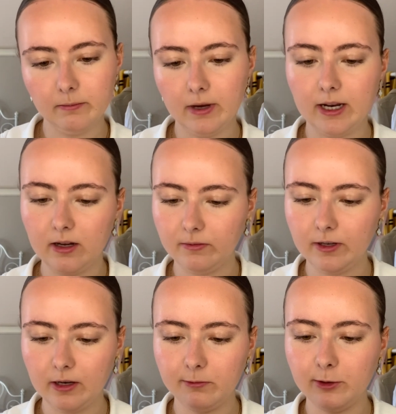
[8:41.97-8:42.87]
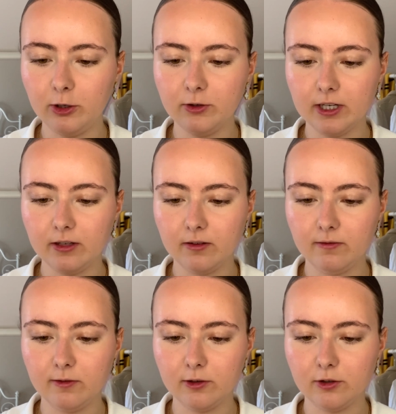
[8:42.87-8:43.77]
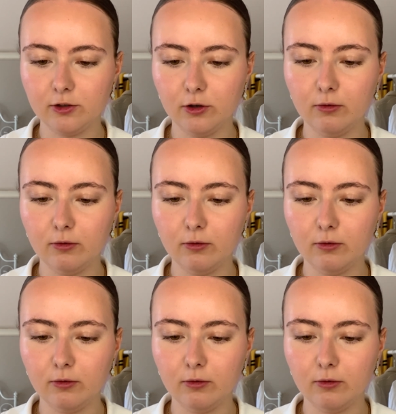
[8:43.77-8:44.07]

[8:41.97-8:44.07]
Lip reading: I love it. I've been using it for so